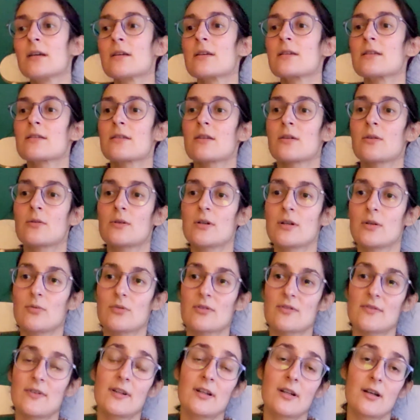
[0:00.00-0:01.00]
so it
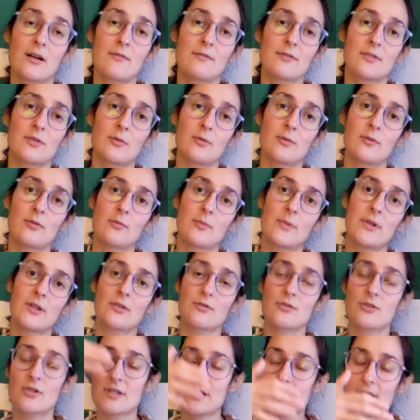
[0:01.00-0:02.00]
was very comfortable for me to
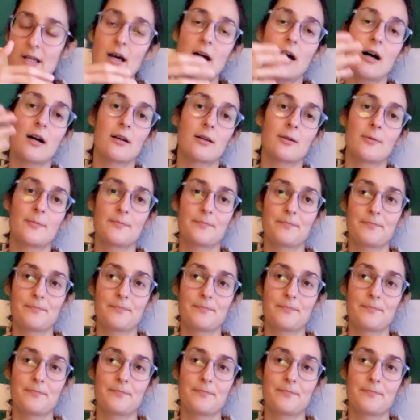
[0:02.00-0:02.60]
just hug